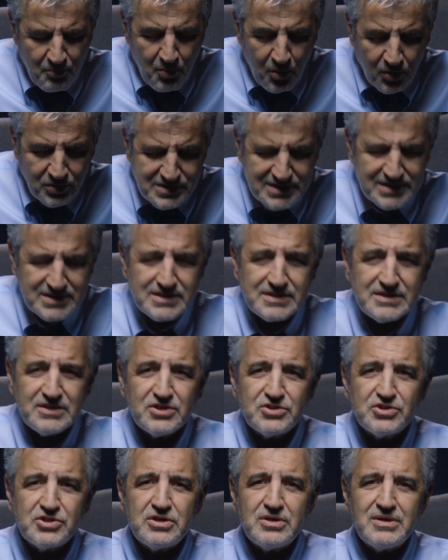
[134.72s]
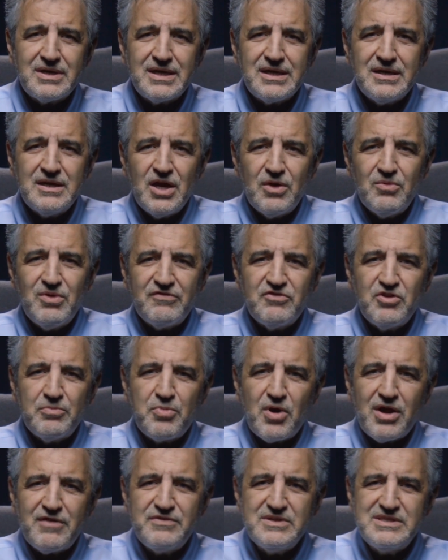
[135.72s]
Moses in the Torah. We have the
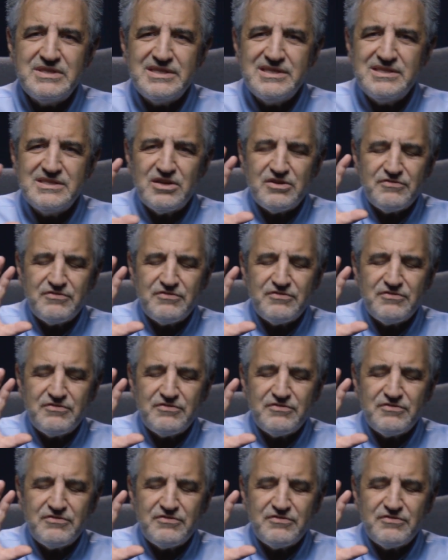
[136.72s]
prophecies